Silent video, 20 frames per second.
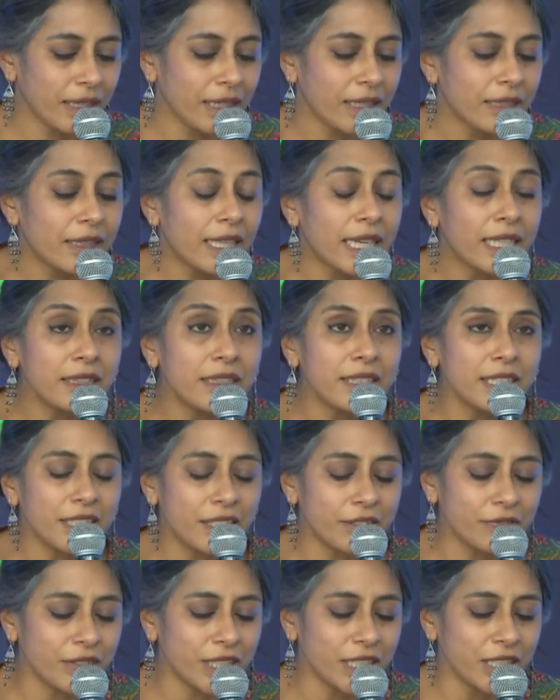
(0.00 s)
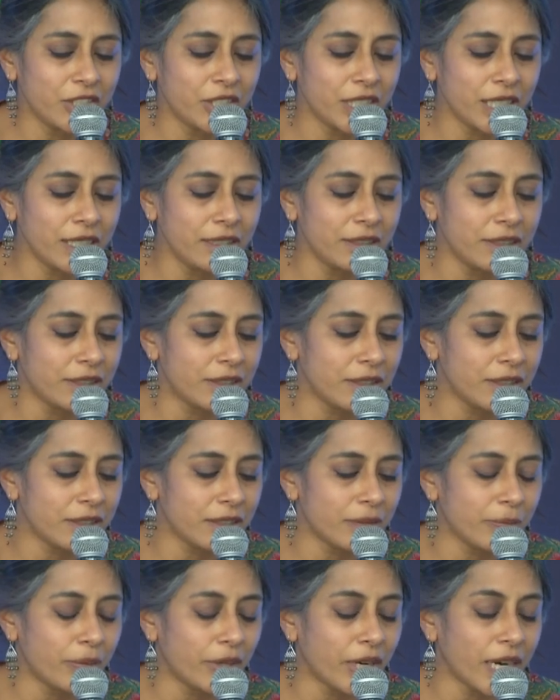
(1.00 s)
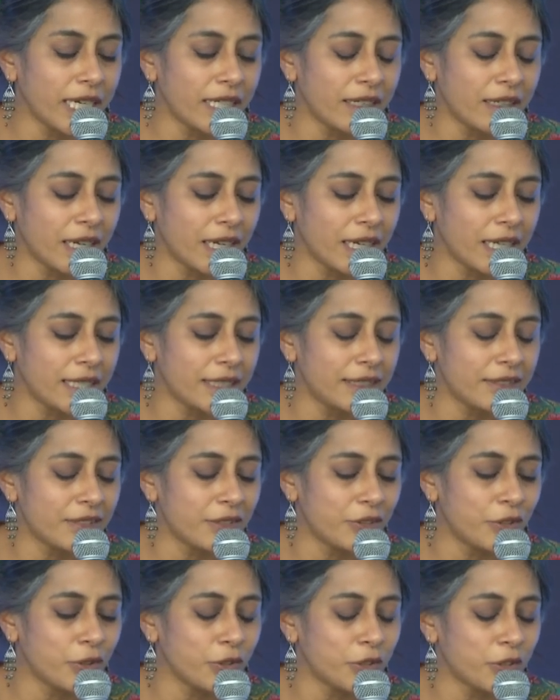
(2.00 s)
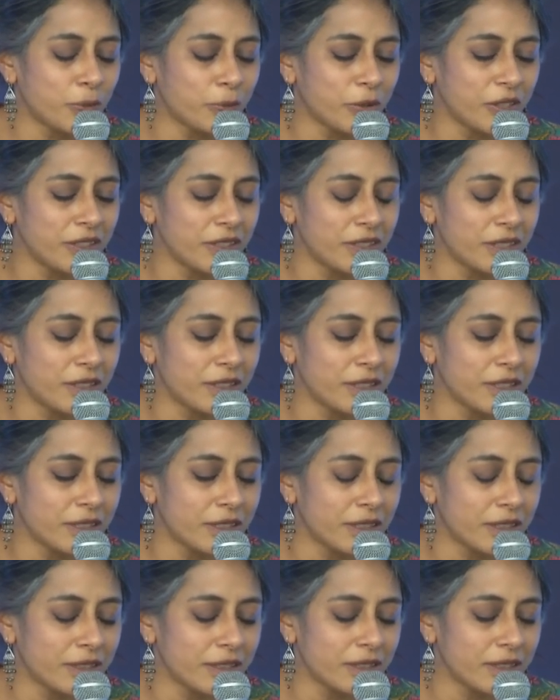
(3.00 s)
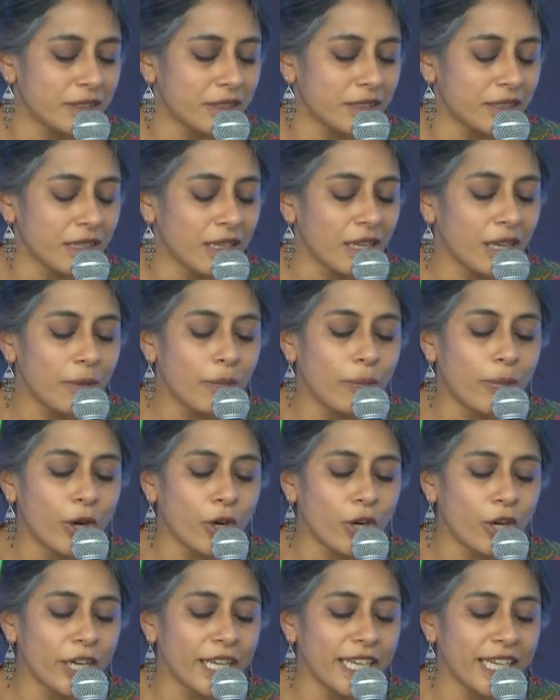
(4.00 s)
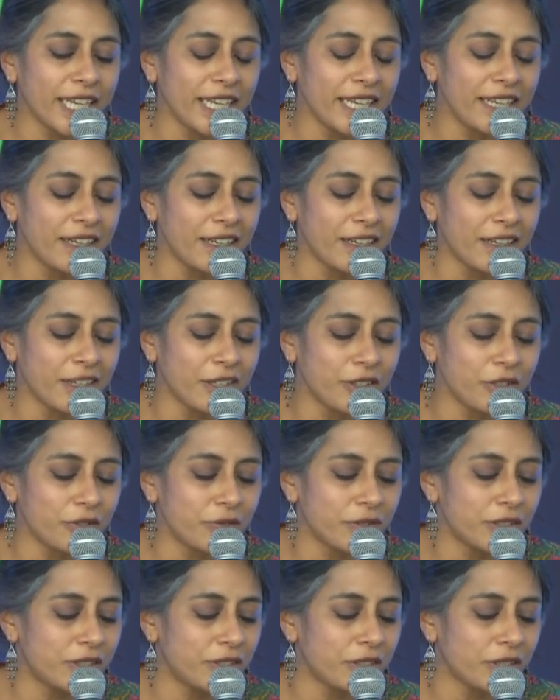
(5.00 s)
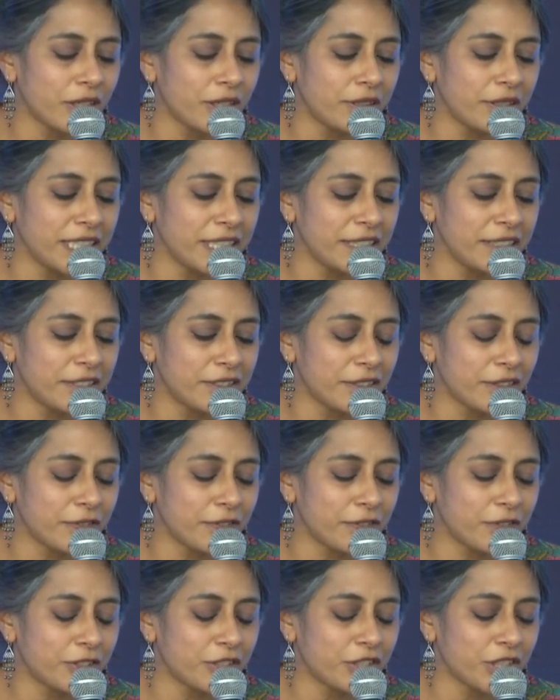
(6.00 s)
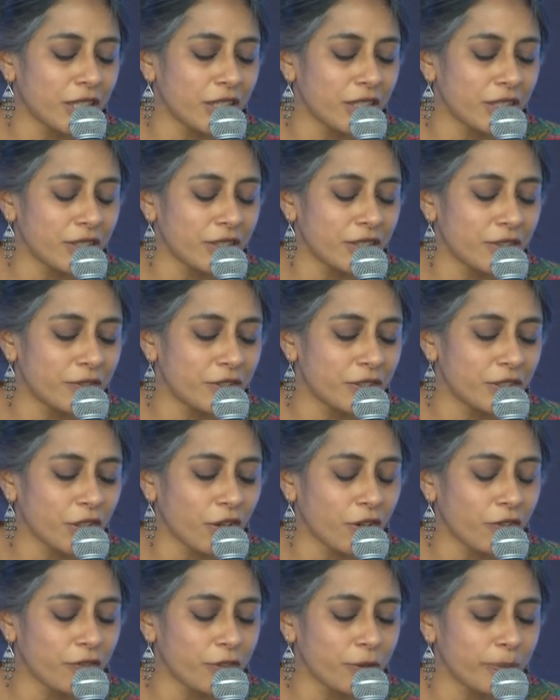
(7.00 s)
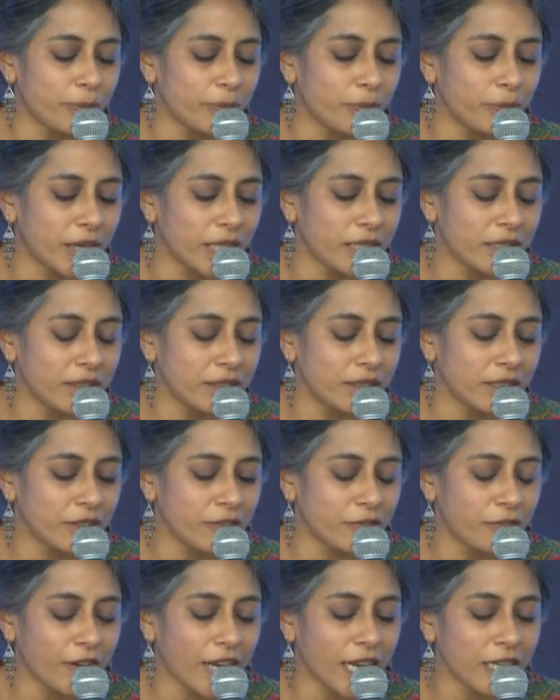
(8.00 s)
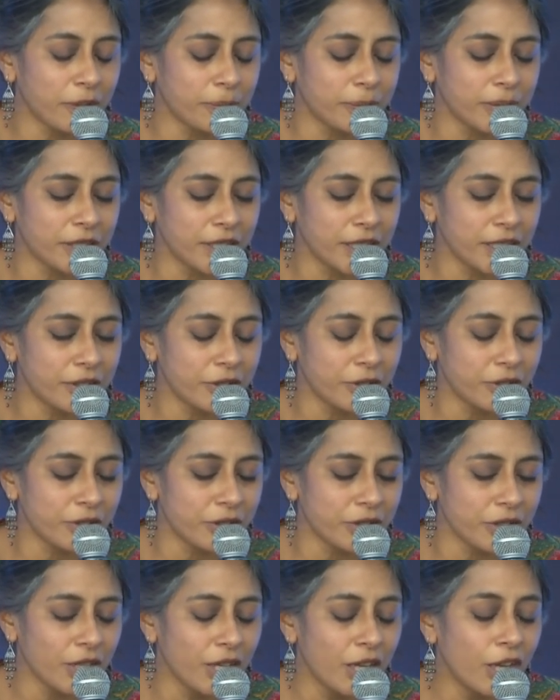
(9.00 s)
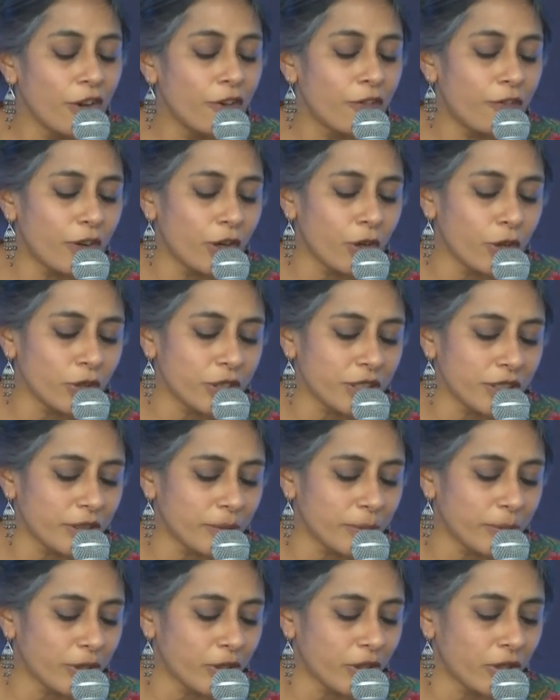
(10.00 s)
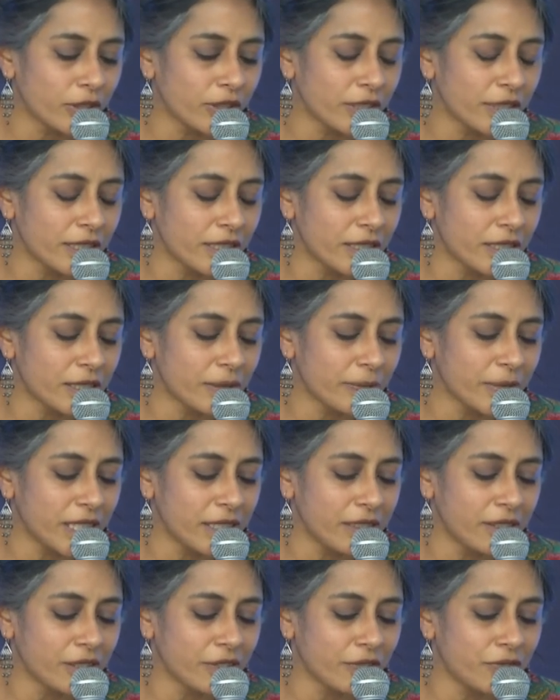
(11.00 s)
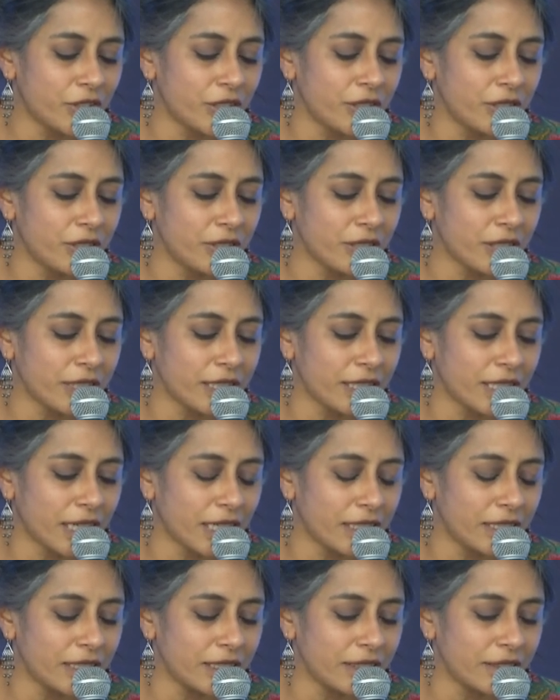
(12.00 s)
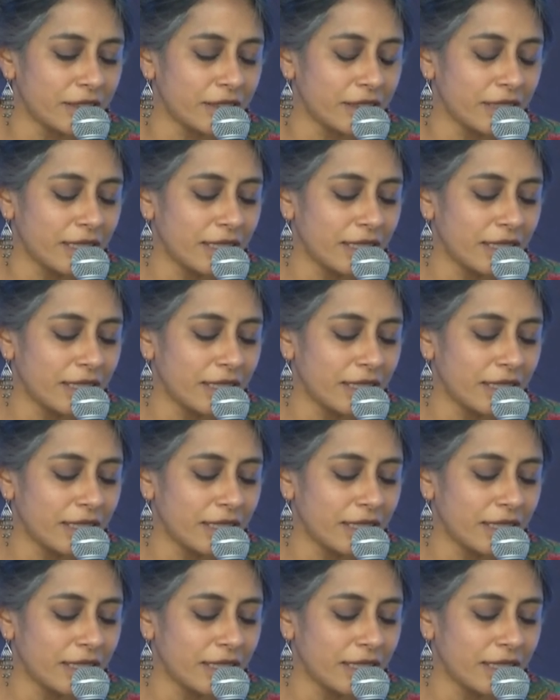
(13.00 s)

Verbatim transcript: Then the evening changes, bright lights, rose-printed curtains, boy in and out with tureens of chunks of soft mutton and fat potatoes, float in a broth that smells of ginger and onion.